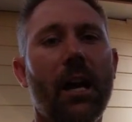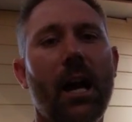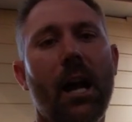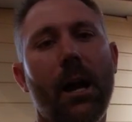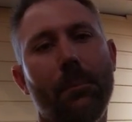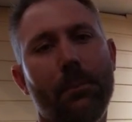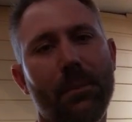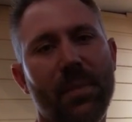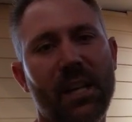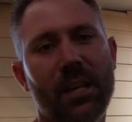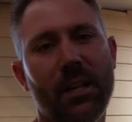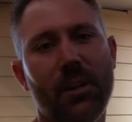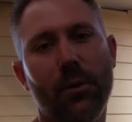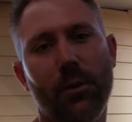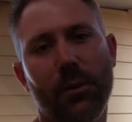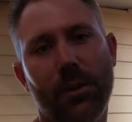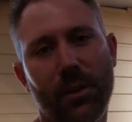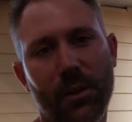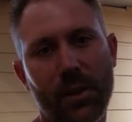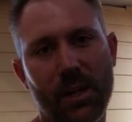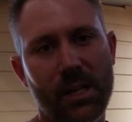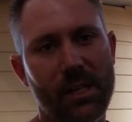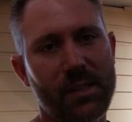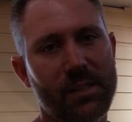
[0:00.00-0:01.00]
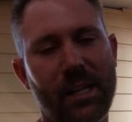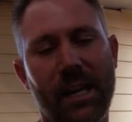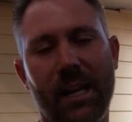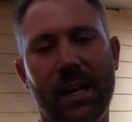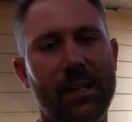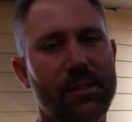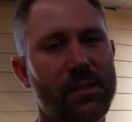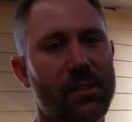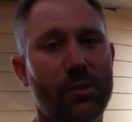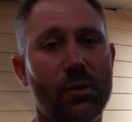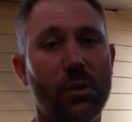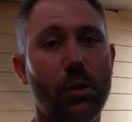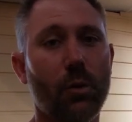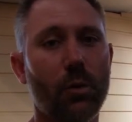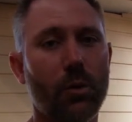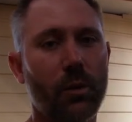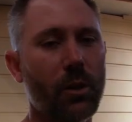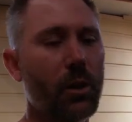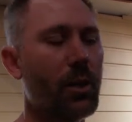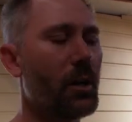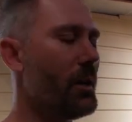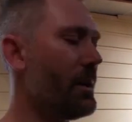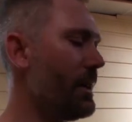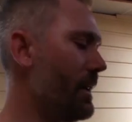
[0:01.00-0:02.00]
a minute or 30 seconds it's all
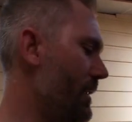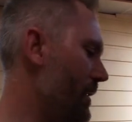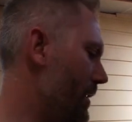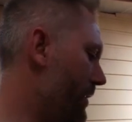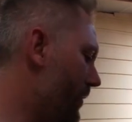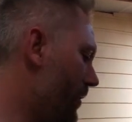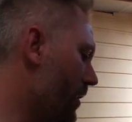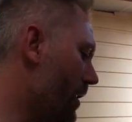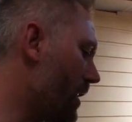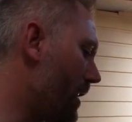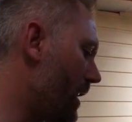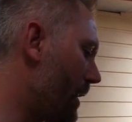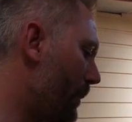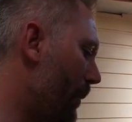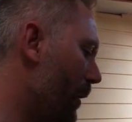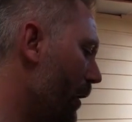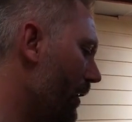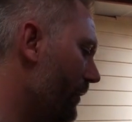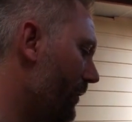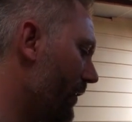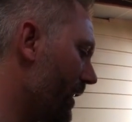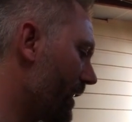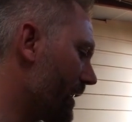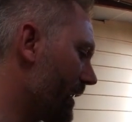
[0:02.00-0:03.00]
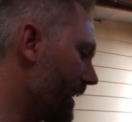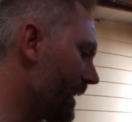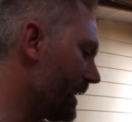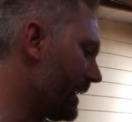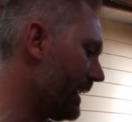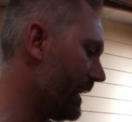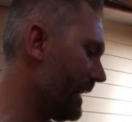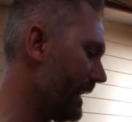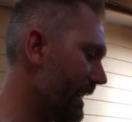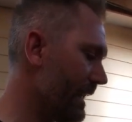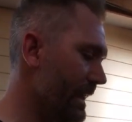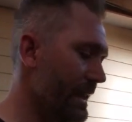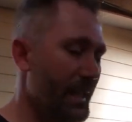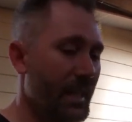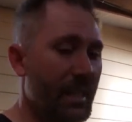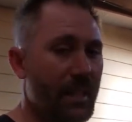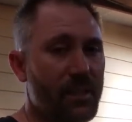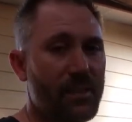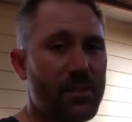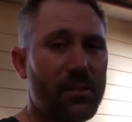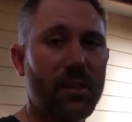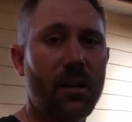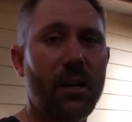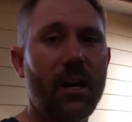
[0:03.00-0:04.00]
gone and you've got a perfectly clean
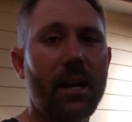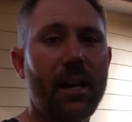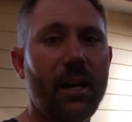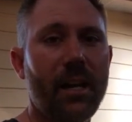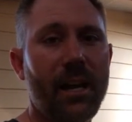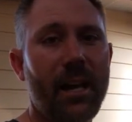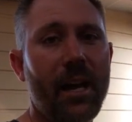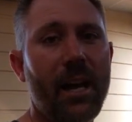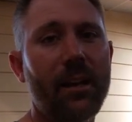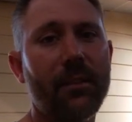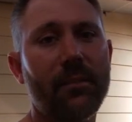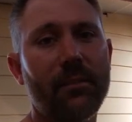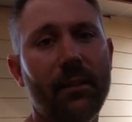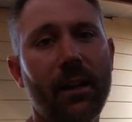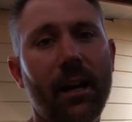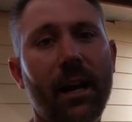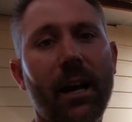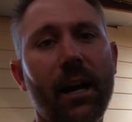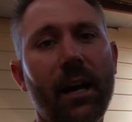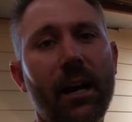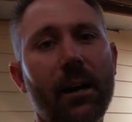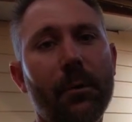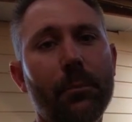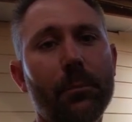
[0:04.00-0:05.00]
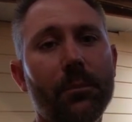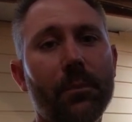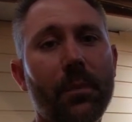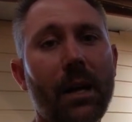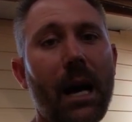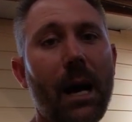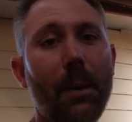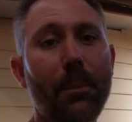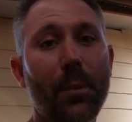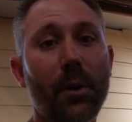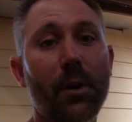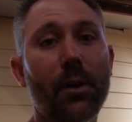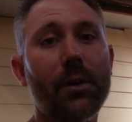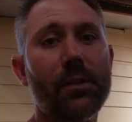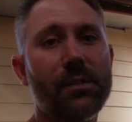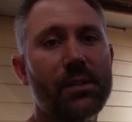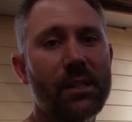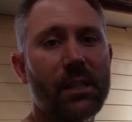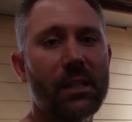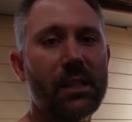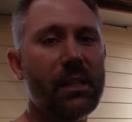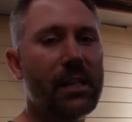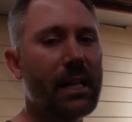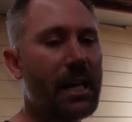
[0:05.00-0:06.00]
inside and out upper
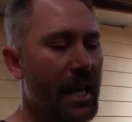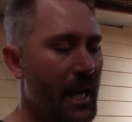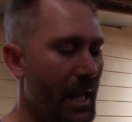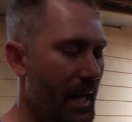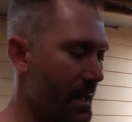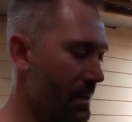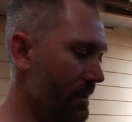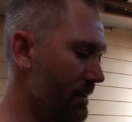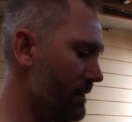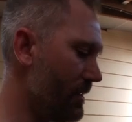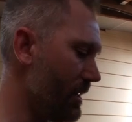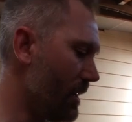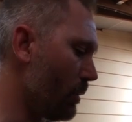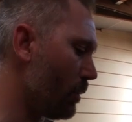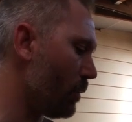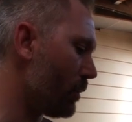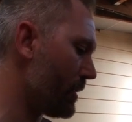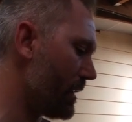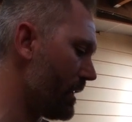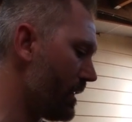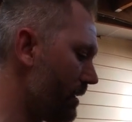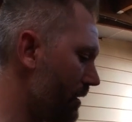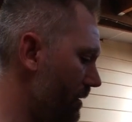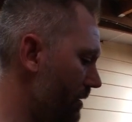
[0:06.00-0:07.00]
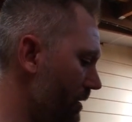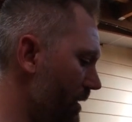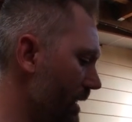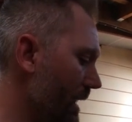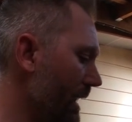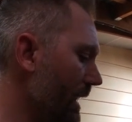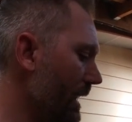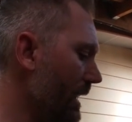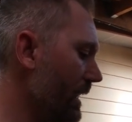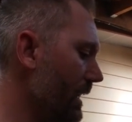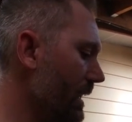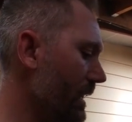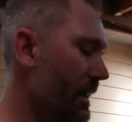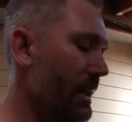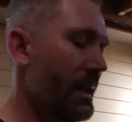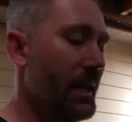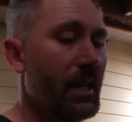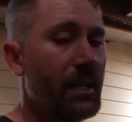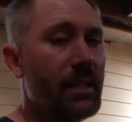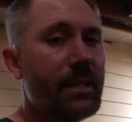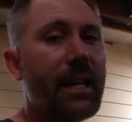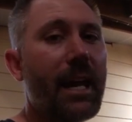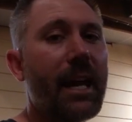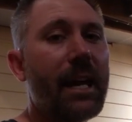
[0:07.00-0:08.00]
cylinder head. So all your
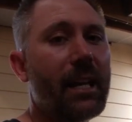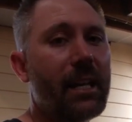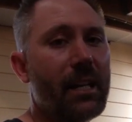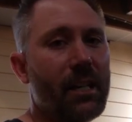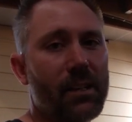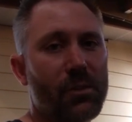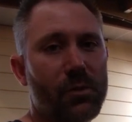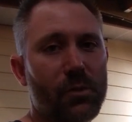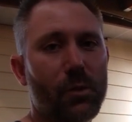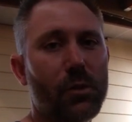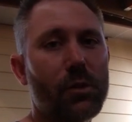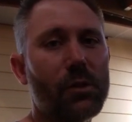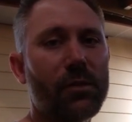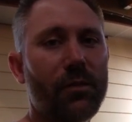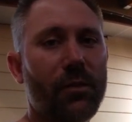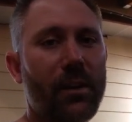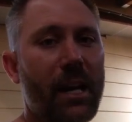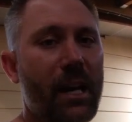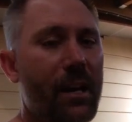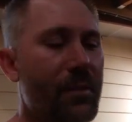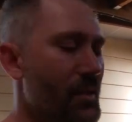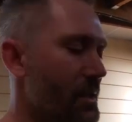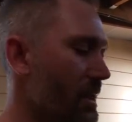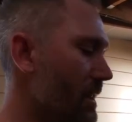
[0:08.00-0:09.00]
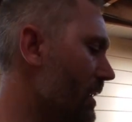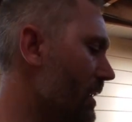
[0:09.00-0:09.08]
intake and exhaust valves are